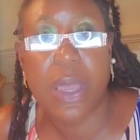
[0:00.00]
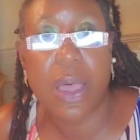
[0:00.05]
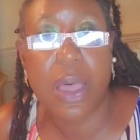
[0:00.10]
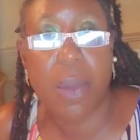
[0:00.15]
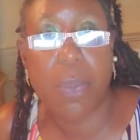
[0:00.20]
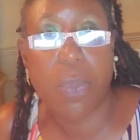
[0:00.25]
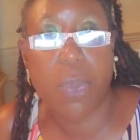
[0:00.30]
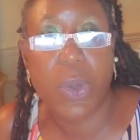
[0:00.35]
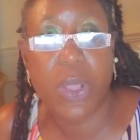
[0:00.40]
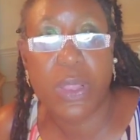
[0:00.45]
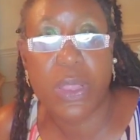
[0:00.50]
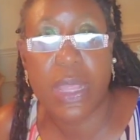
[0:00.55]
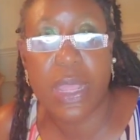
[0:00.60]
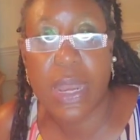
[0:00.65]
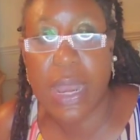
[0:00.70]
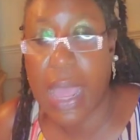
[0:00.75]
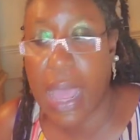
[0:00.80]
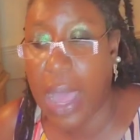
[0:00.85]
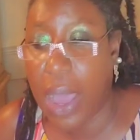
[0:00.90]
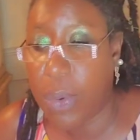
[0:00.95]
up
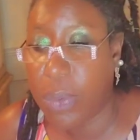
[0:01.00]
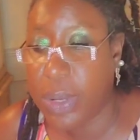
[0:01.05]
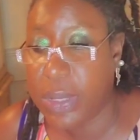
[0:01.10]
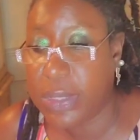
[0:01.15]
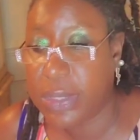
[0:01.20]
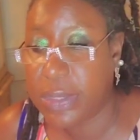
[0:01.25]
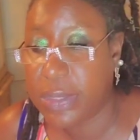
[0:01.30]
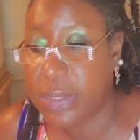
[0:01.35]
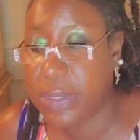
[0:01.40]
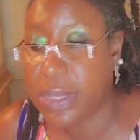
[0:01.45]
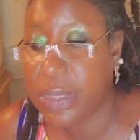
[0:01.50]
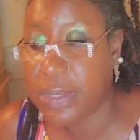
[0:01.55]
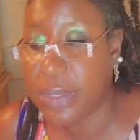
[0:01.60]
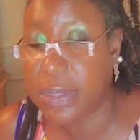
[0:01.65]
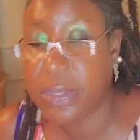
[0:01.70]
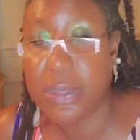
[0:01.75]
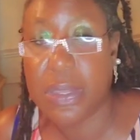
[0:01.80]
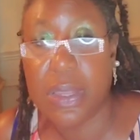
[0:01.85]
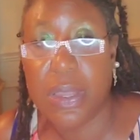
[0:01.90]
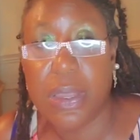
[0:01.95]
within our
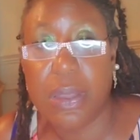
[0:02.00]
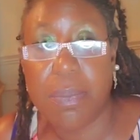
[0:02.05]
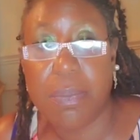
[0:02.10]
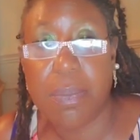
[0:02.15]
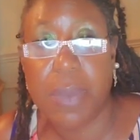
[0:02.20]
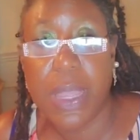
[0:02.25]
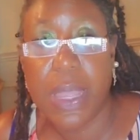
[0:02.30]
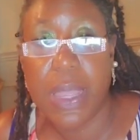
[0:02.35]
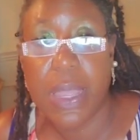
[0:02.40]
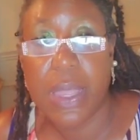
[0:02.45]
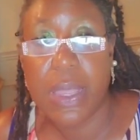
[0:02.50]
system,